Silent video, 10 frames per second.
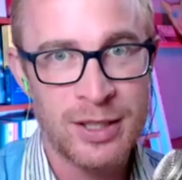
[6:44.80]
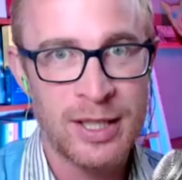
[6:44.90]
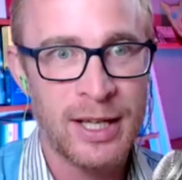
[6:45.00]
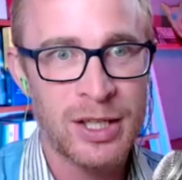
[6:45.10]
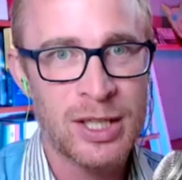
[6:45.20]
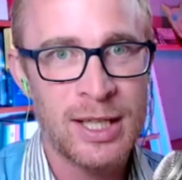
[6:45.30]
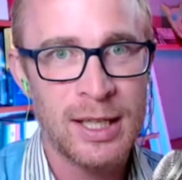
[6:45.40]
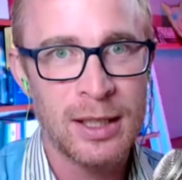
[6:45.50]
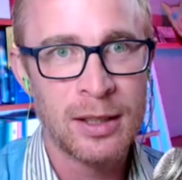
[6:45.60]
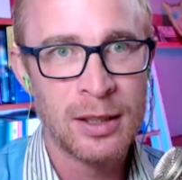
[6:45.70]
the
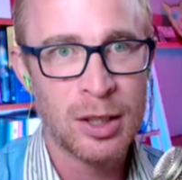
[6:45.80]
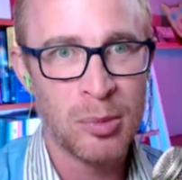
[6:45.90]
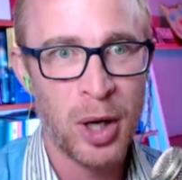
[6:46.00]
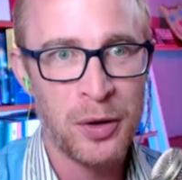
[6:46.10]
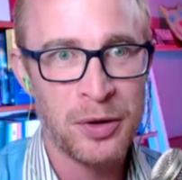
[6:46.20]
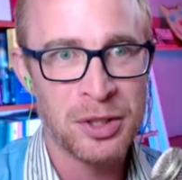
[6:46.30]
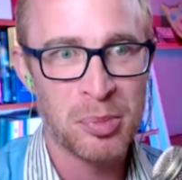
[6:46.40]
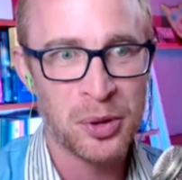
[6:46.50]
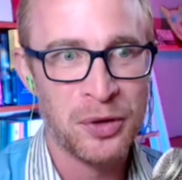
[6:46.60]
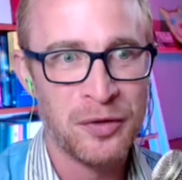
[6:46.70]
THC component to
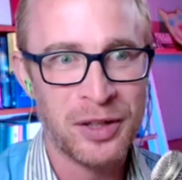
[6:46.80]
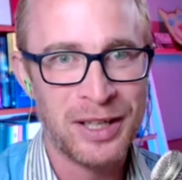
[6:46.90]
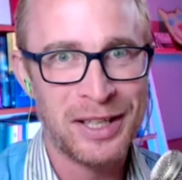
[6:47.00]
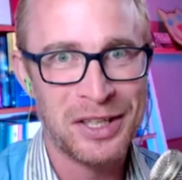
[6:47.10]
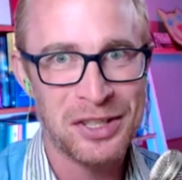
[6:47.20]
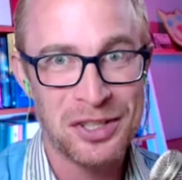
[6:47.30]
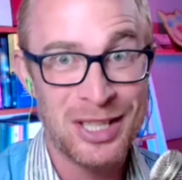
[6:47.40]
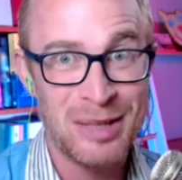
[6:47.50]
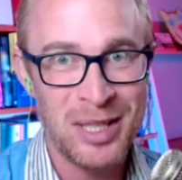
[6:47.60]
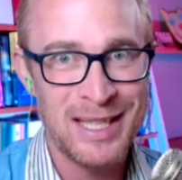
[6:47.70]
prove that it is a
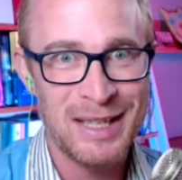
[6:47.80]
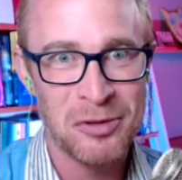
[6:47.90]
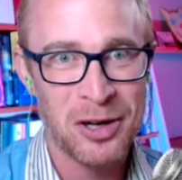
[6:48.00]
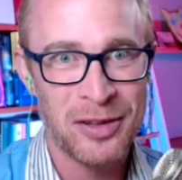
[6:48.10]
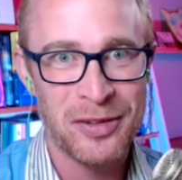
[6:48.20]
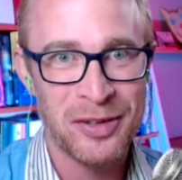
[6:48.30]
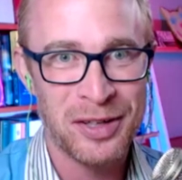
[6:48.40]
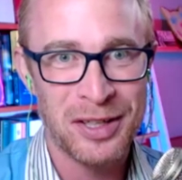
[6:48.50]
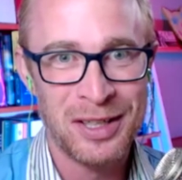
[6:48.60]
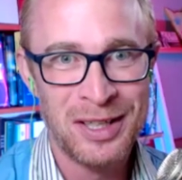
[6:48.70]
CBD rather
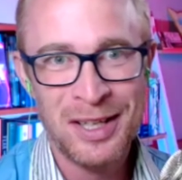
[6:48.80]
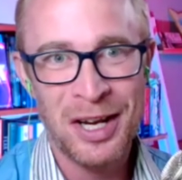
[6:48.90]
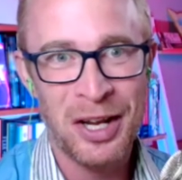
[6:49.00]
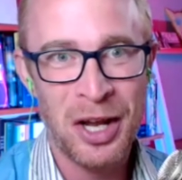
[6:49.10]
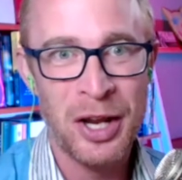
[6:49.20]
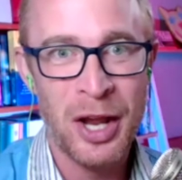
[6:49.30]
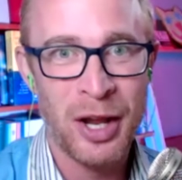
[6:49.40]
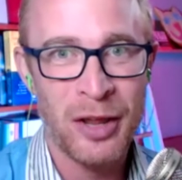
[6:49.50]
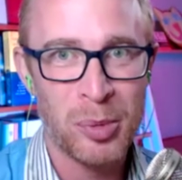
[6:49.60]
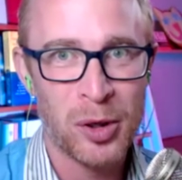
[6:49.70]
than
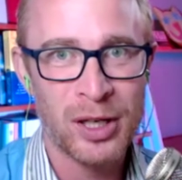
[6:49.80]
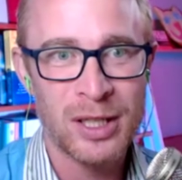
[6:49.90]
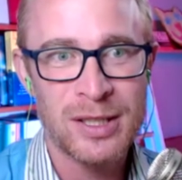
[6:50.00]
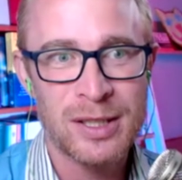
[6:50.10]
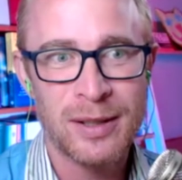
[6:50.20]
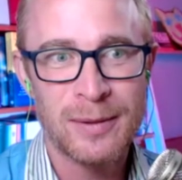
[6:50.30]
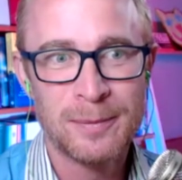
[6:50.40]
another product, isn't it?